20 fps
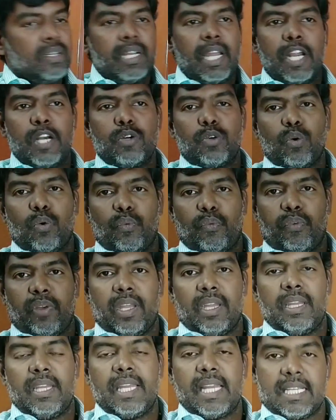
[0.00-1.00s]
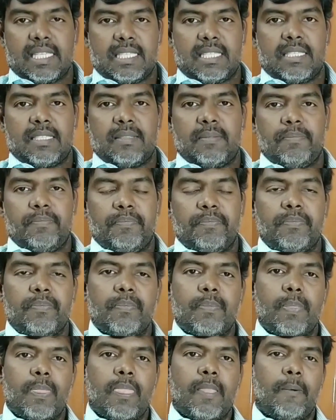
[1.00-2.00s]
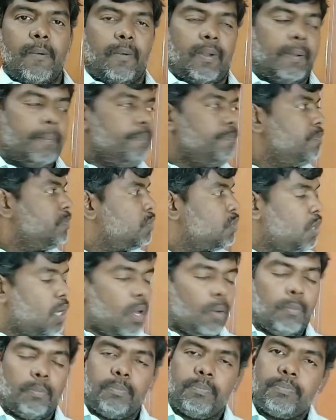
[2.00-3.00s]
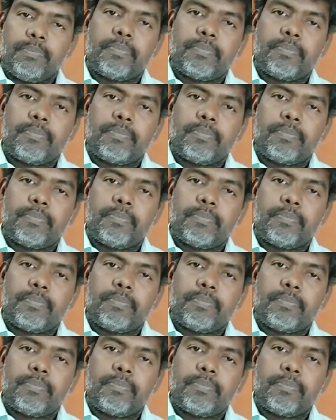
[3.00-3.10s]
entropy S. Okay, so now,